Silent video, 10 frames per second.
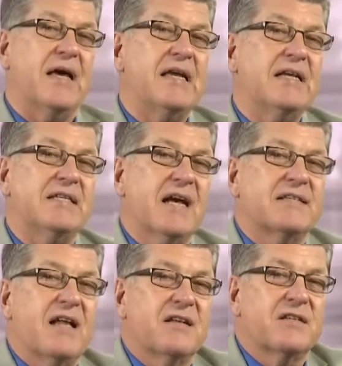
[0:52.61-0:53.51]
an
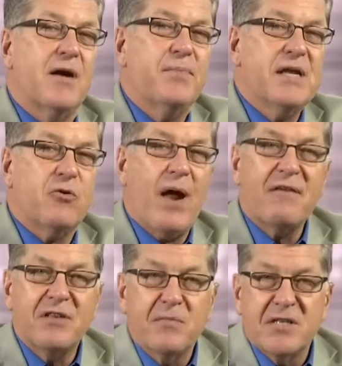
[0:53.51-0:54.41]
e-textiles company
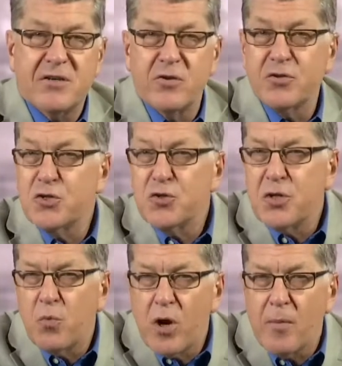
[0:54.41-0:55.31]
crafting materials used
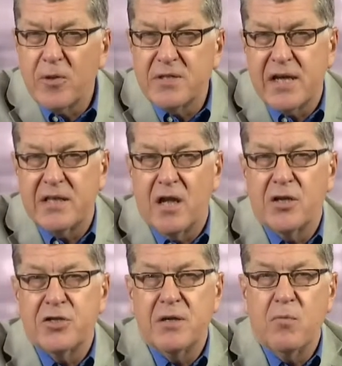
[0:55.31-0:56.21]
in wearable
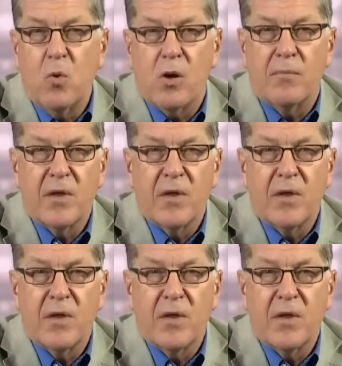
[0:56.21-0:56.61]
technology and more.